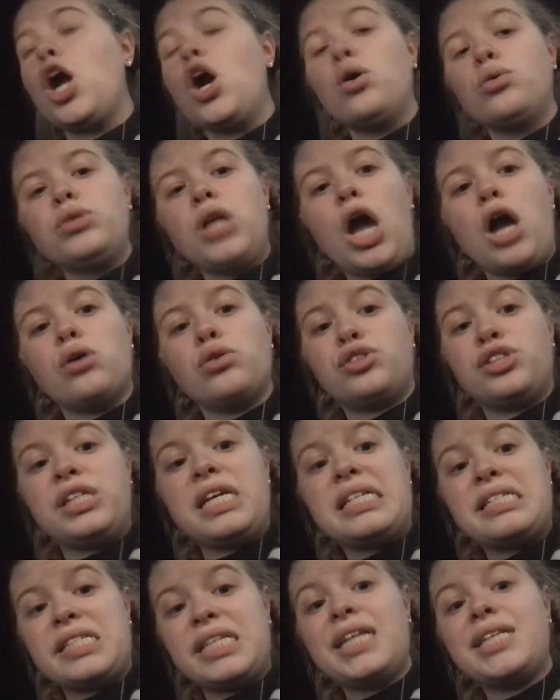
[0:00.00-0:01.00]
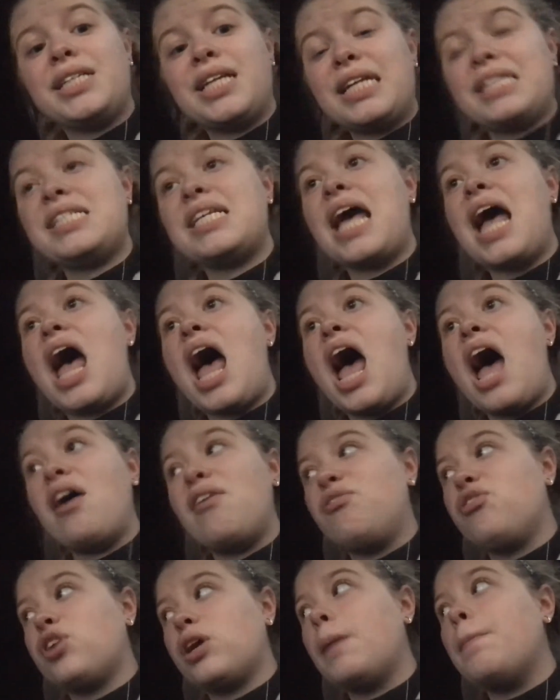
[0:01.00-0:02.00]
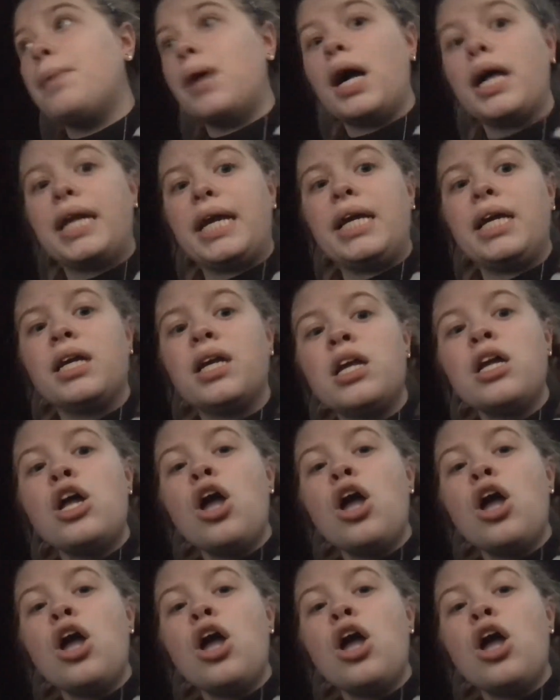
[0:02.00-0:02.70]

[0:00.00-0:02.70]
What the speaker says: Oh no, she sent it to everybody.